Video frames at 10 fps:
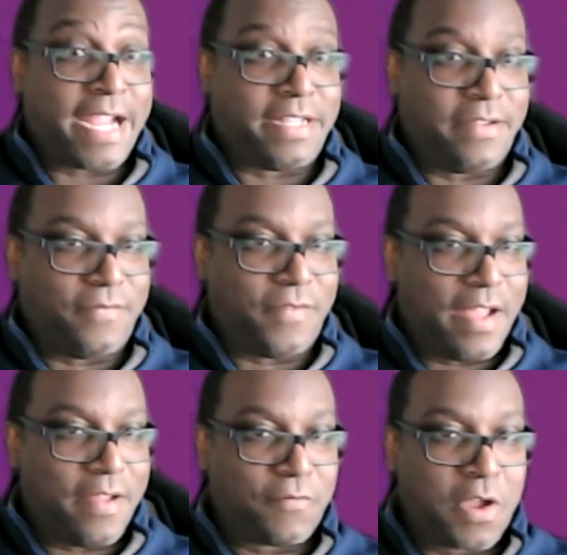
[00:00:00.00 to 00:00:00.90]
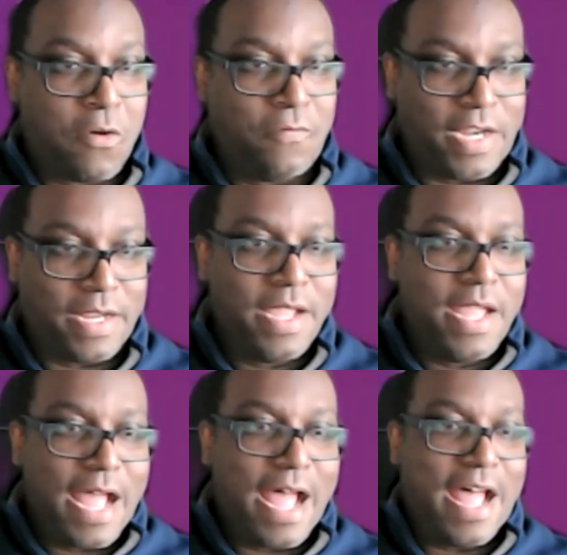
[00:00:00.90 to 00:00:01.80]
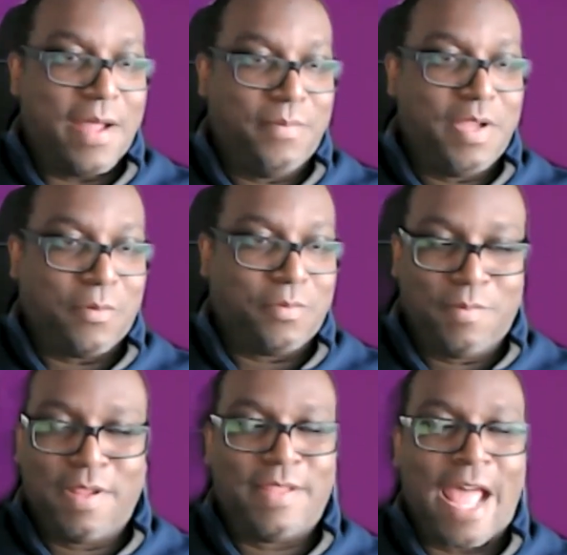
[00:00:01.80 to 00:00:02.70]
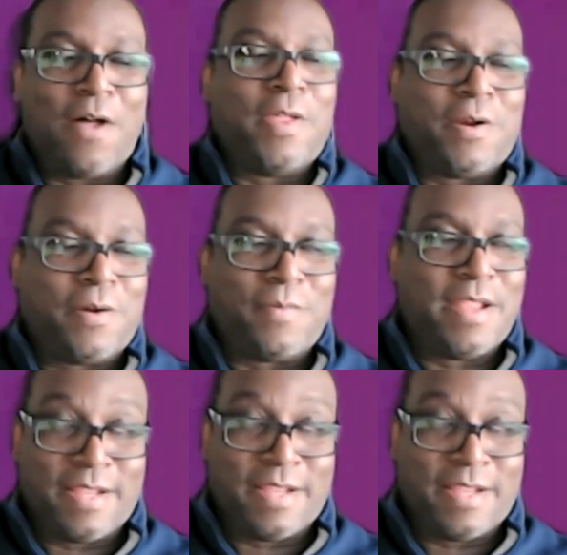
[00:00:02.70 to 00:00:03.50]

act of COVID, now they're,